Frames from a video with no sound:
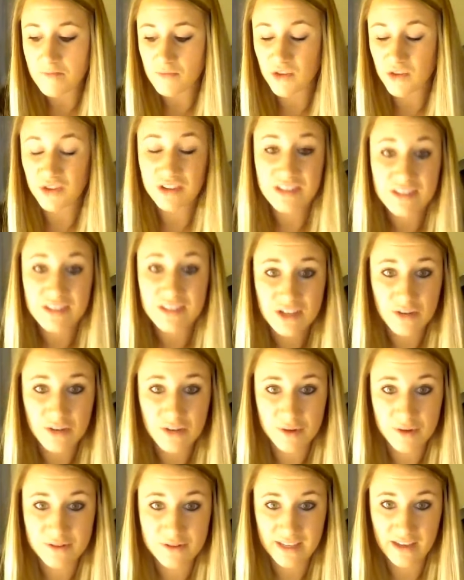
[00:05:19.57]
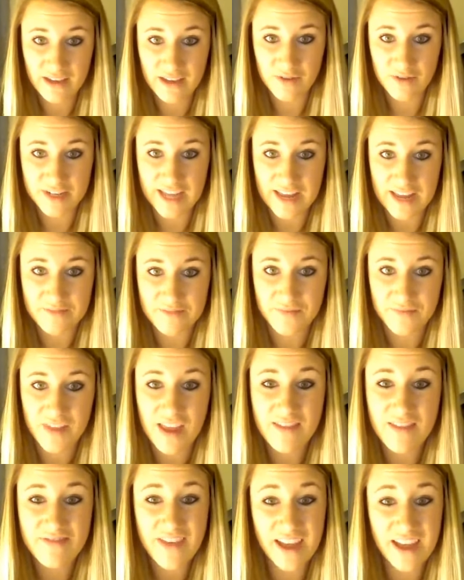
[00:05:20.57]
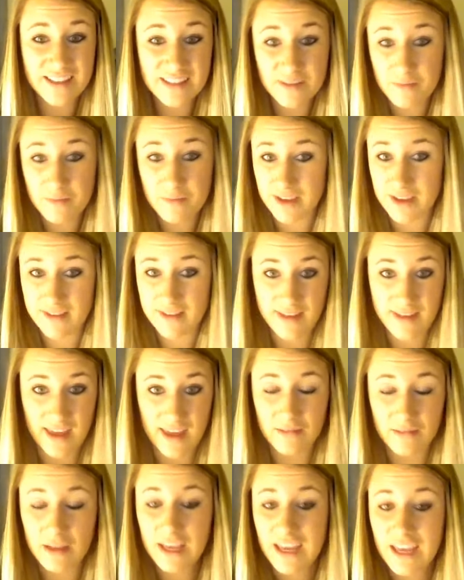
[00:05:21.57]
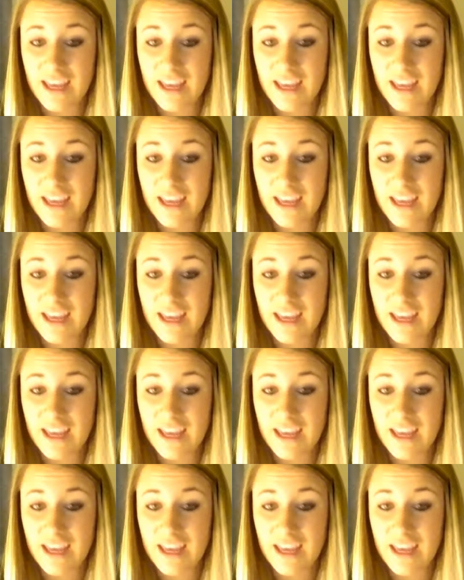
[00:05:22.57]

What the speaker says: You need to start posting every day, and that's a big thing.